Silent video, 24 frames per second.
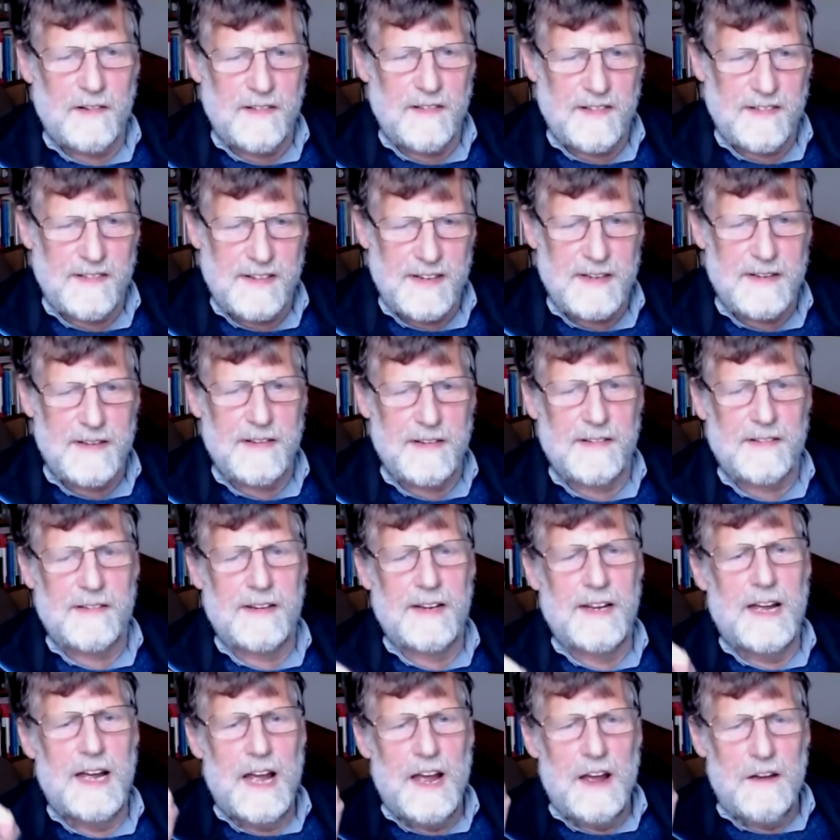sins.
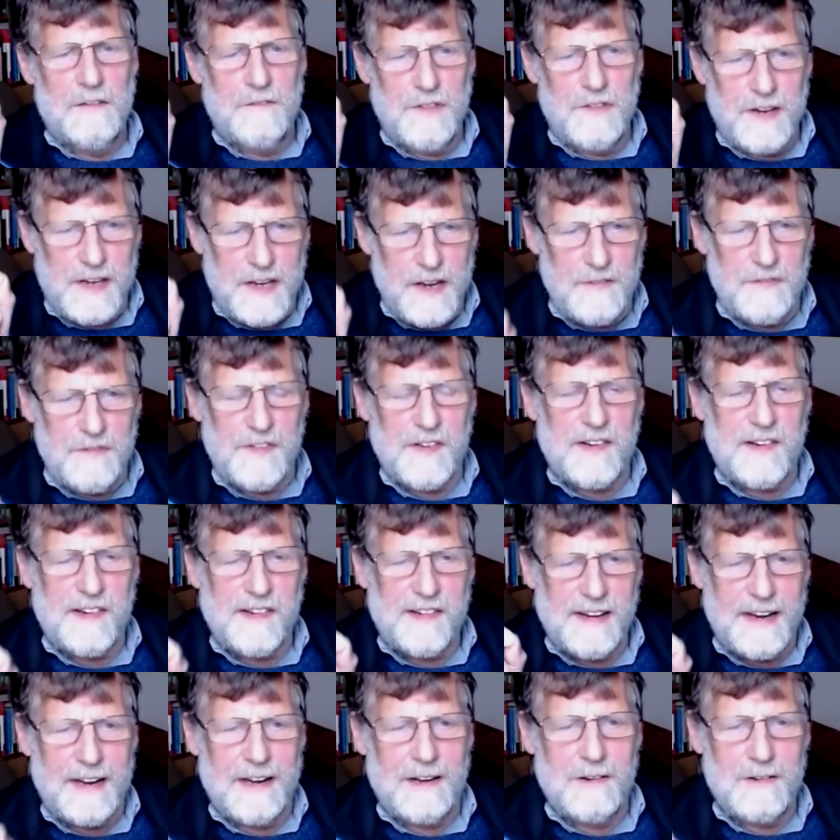Forgive us
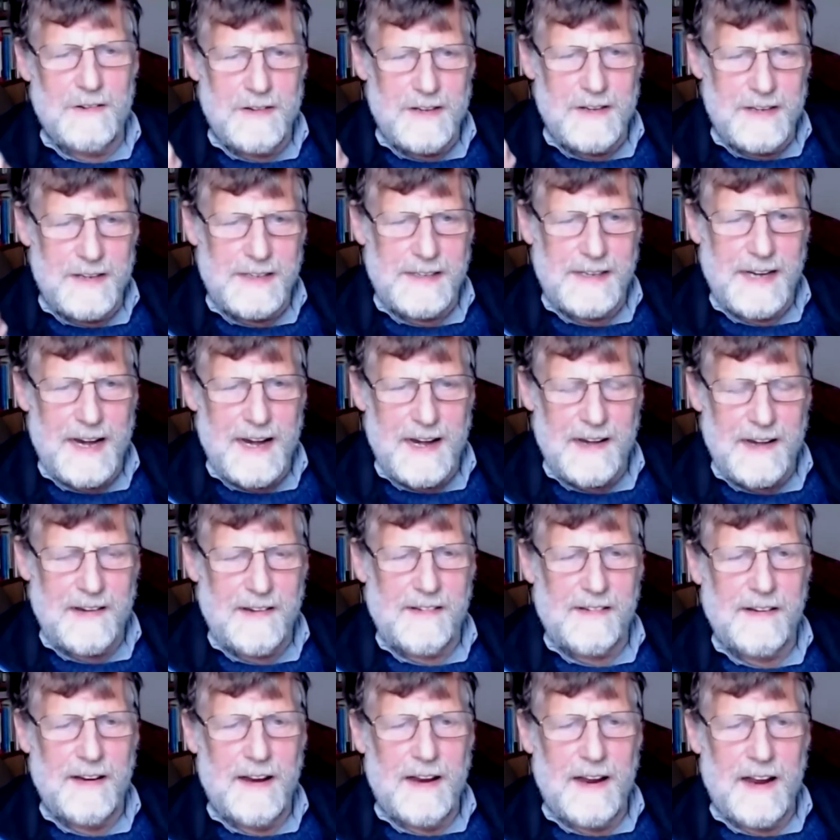our debts
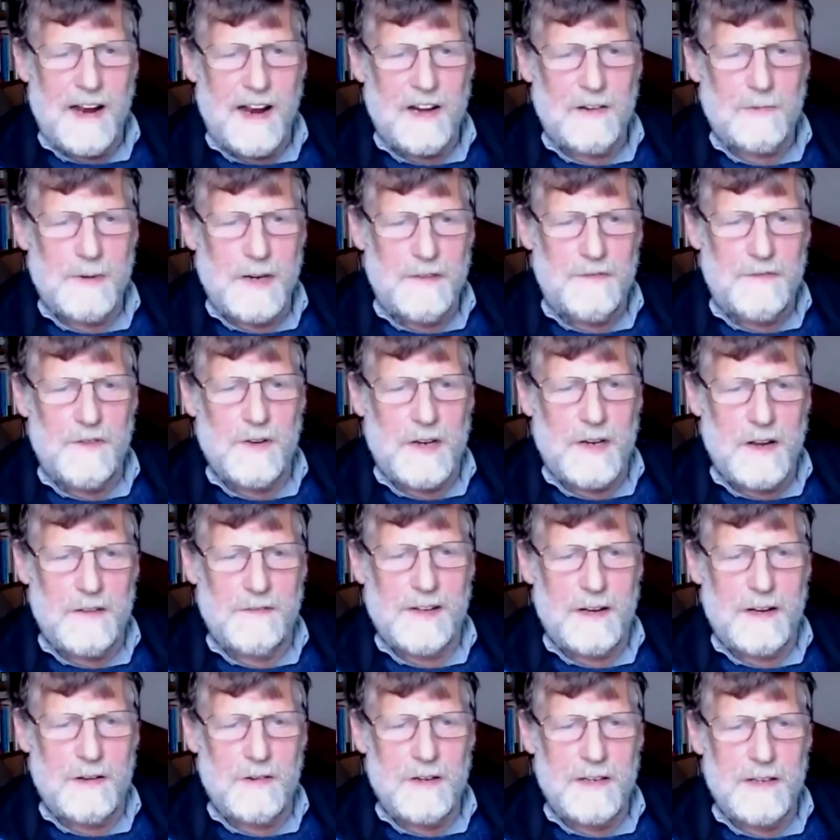as we forgive
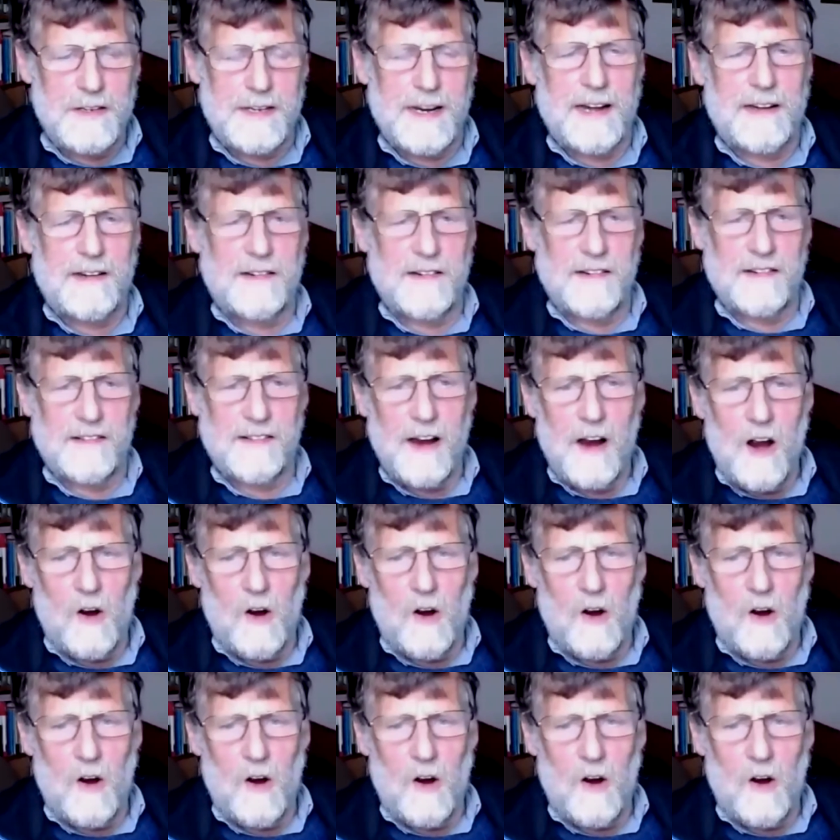our debtors.